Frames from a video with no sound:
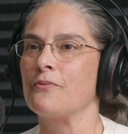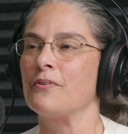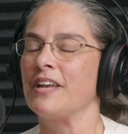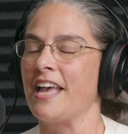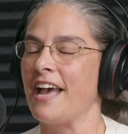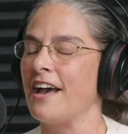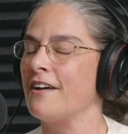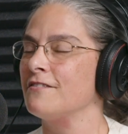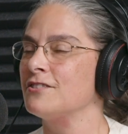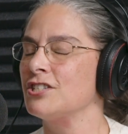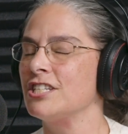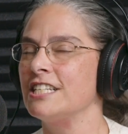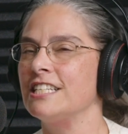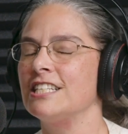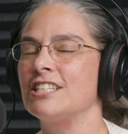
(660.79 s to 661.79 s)
we have.
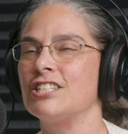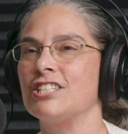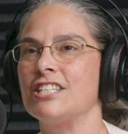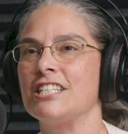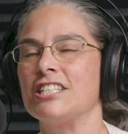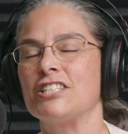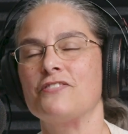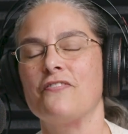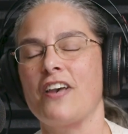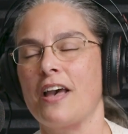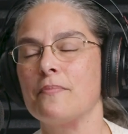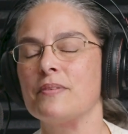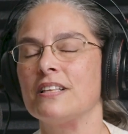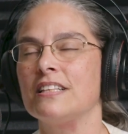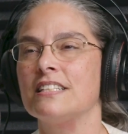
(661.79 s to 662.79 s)
She is
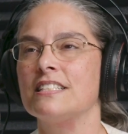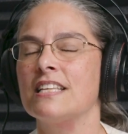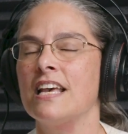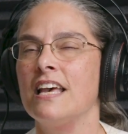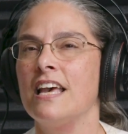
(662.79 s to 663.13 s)
fabulous.